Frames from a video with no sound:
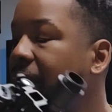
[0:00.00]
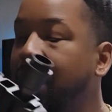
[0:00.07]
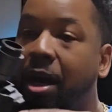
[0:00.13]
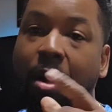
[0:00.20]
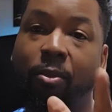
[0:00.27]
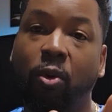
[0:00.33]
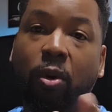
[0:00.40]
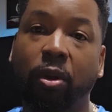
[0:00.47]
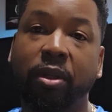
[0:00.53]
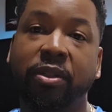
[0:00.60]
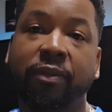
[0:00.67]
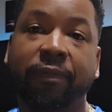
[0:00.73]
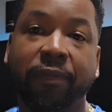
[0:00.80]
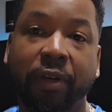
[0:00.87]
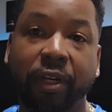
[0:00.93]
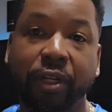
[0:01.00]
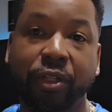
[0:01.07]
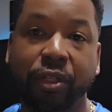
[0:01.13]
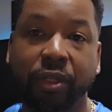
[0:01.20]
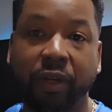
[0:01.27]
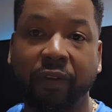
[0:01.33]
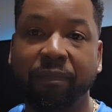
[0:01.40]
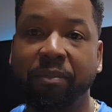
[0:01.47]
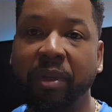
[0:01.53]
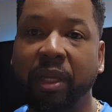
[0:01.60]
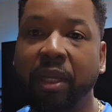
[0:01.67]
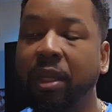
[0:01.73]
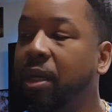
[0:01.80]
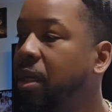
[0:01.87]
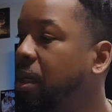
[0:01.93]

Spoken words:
I'm gonna roll in some footage of me